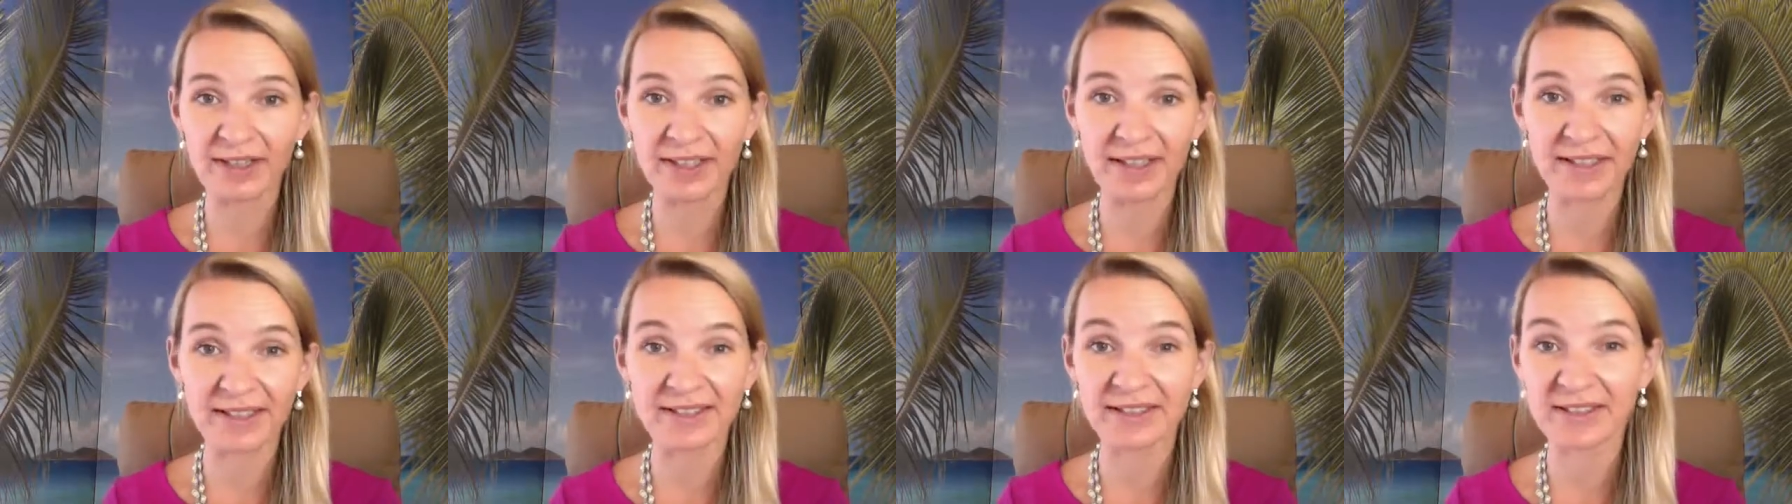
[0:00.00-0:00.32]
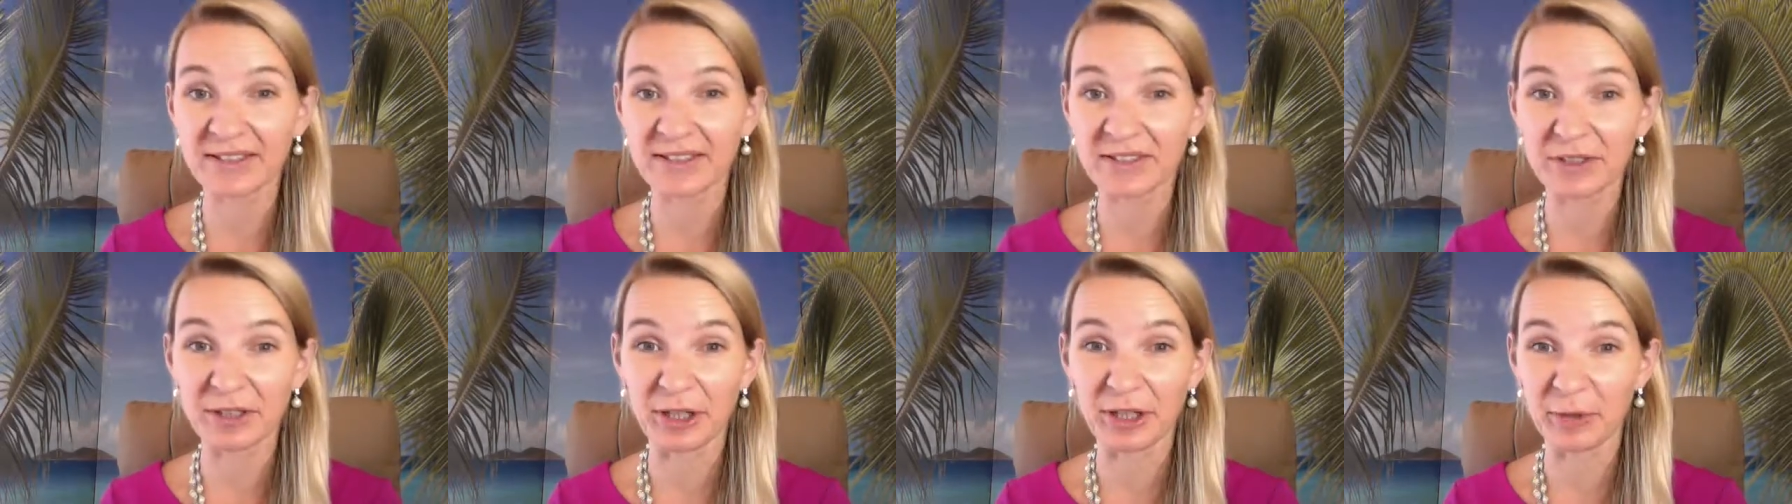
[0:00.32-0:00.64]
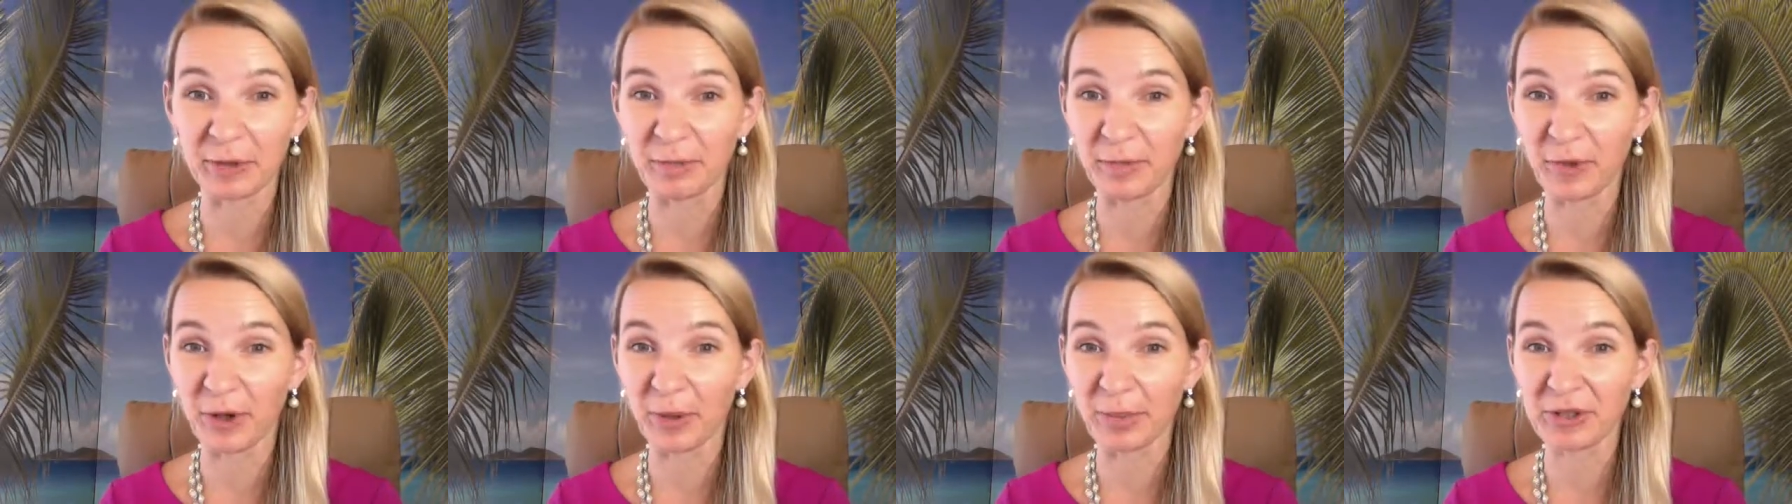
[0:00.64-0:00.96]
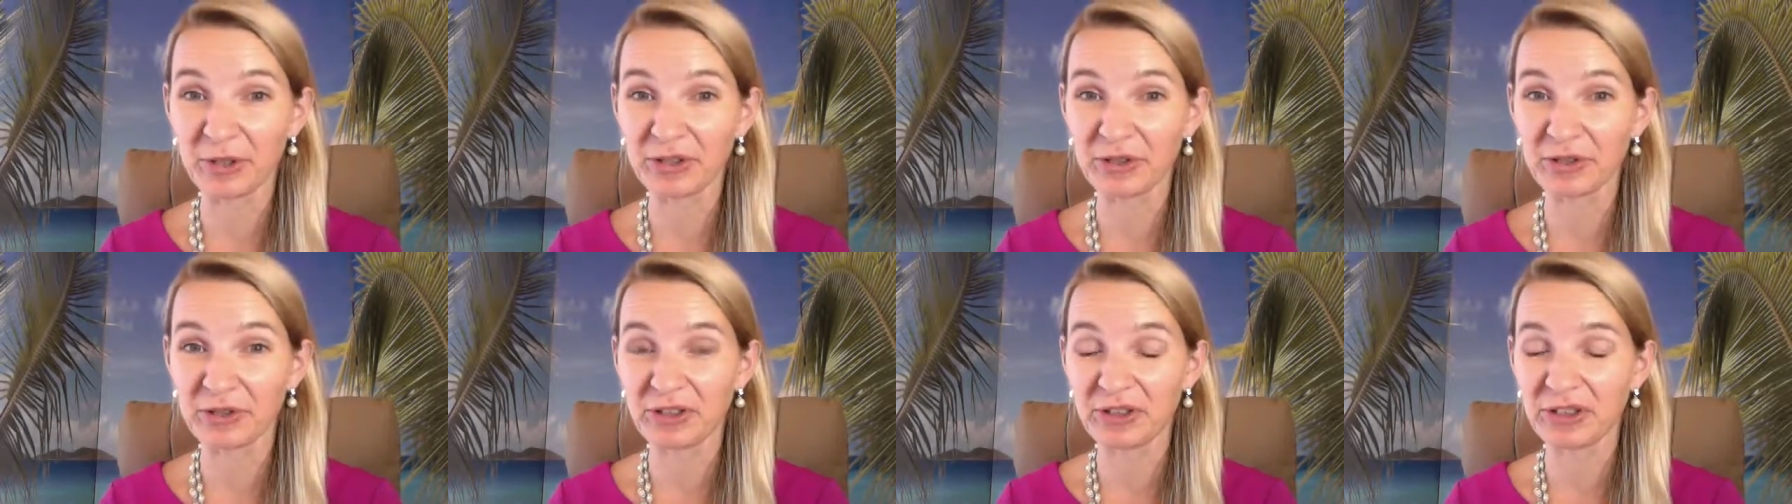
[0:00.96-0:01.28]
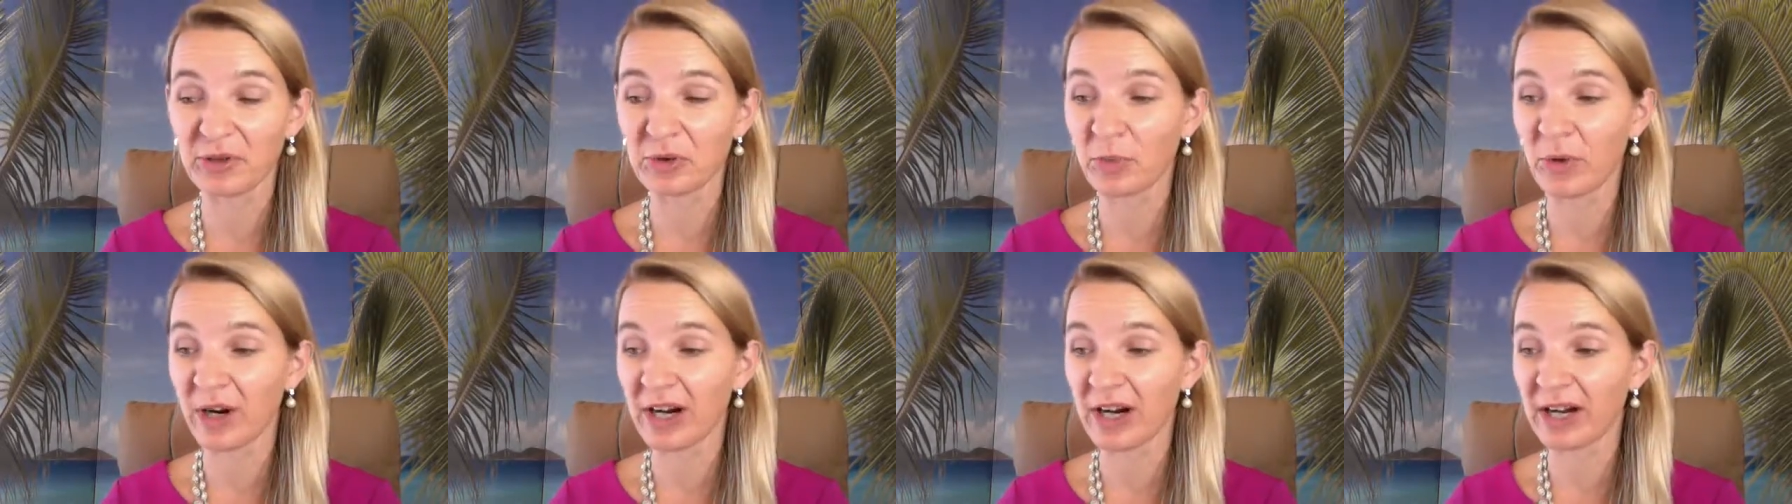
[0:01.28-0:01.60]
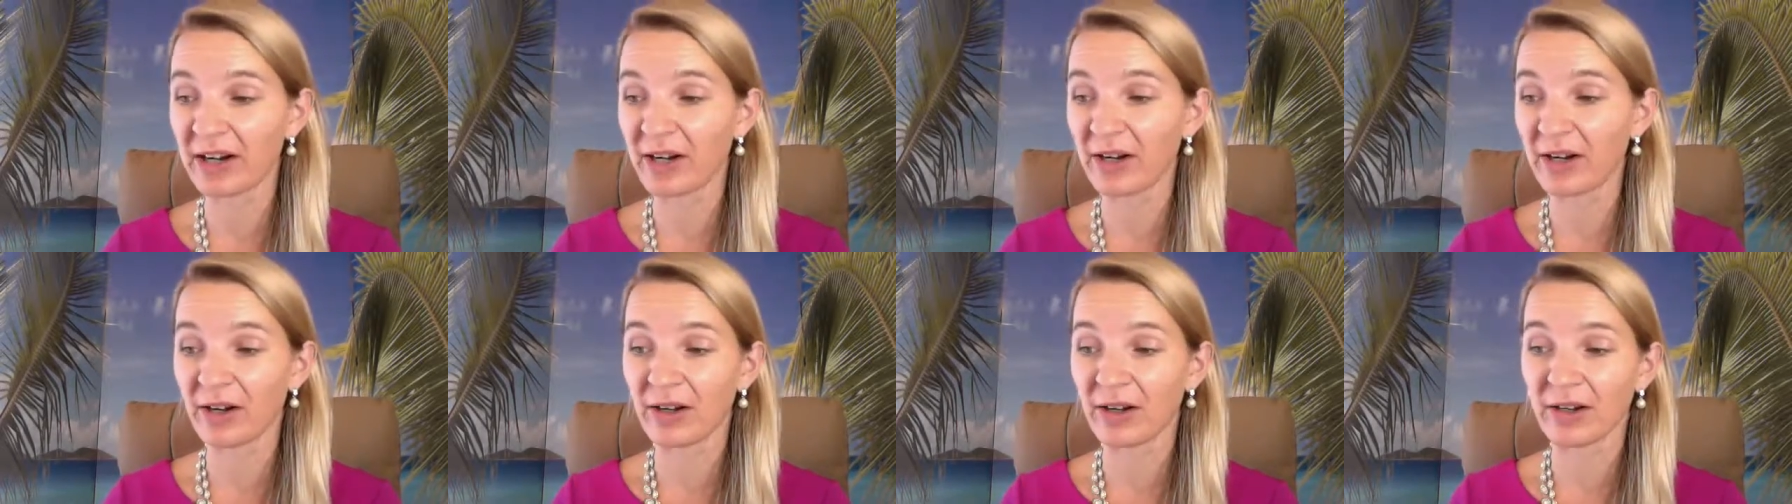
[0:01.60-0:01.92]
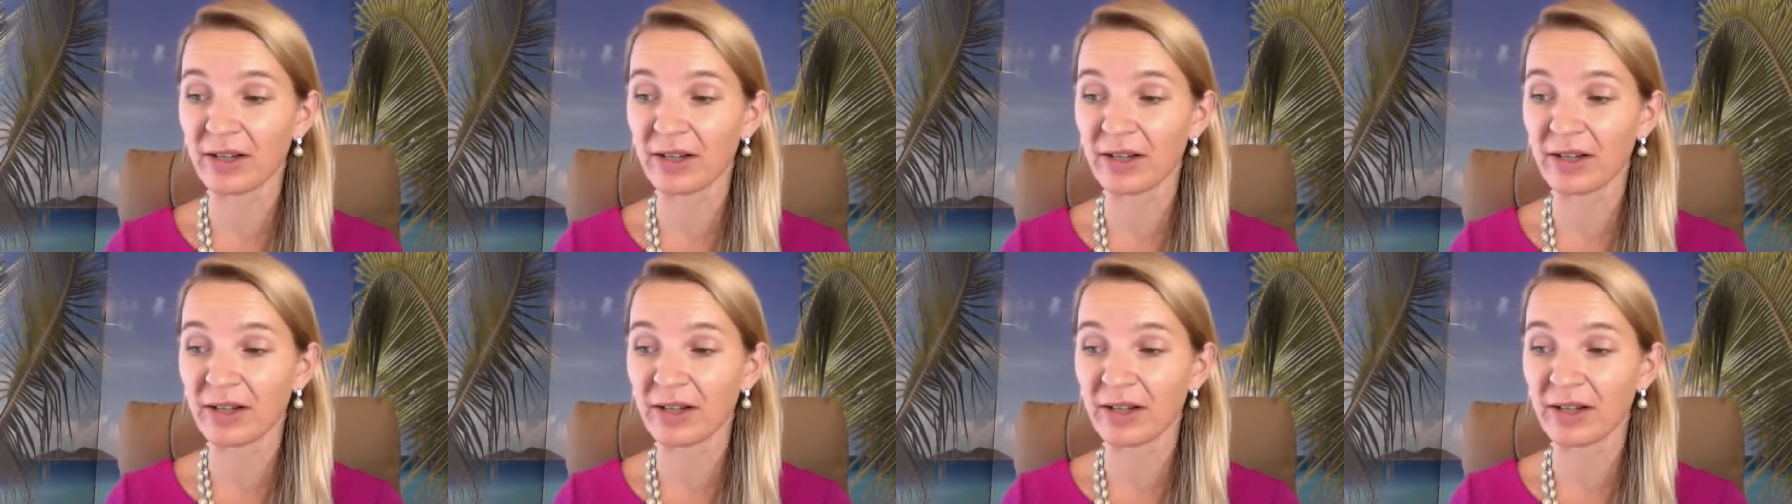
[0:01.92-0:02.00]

there's this uh, opportunity where